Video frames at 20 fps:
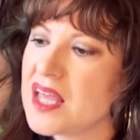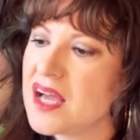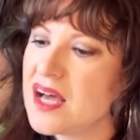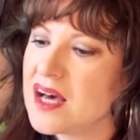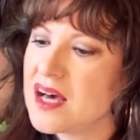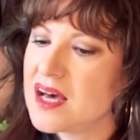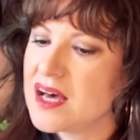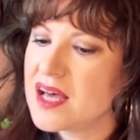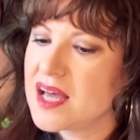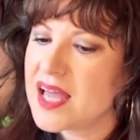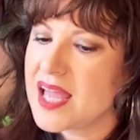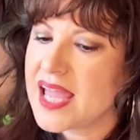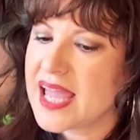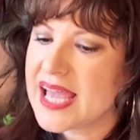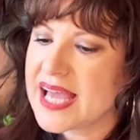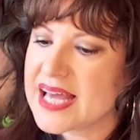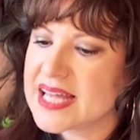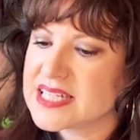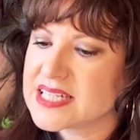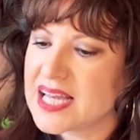
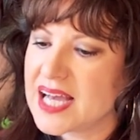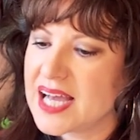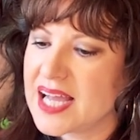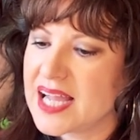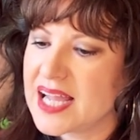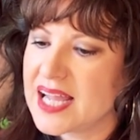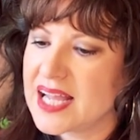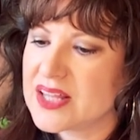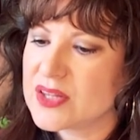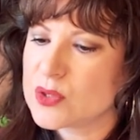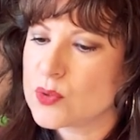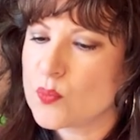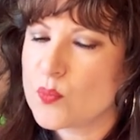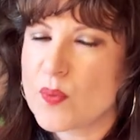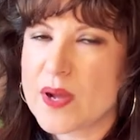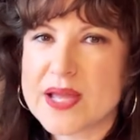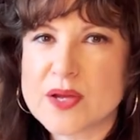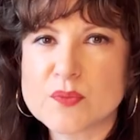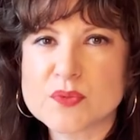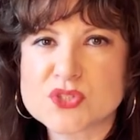And the
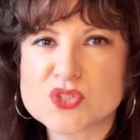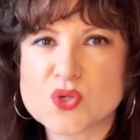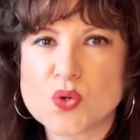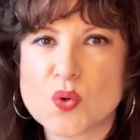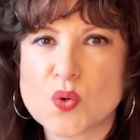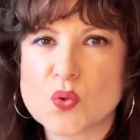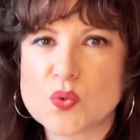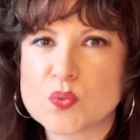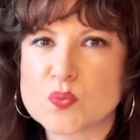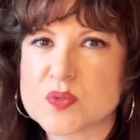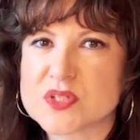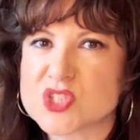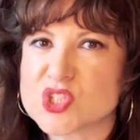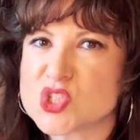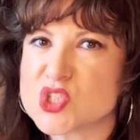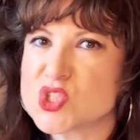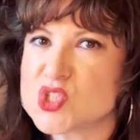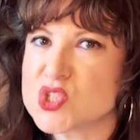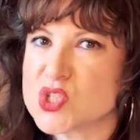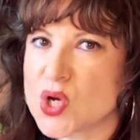way it was told was
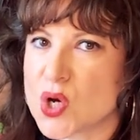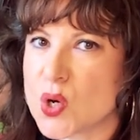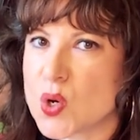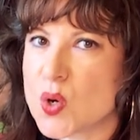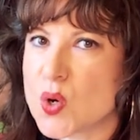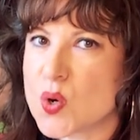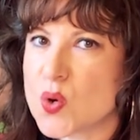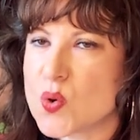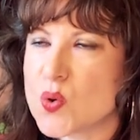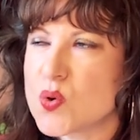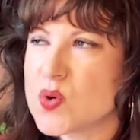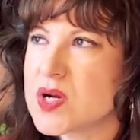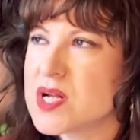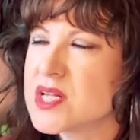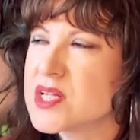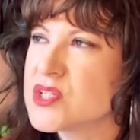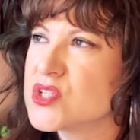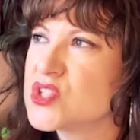so